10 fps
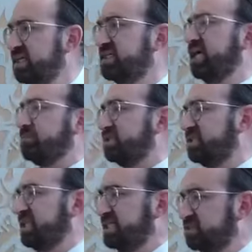That
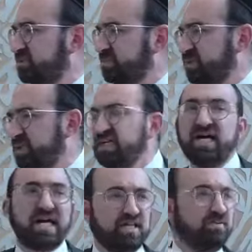person's not so important.
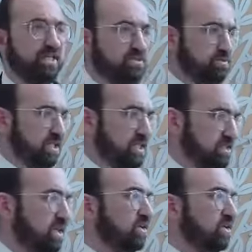I could wait 2 days.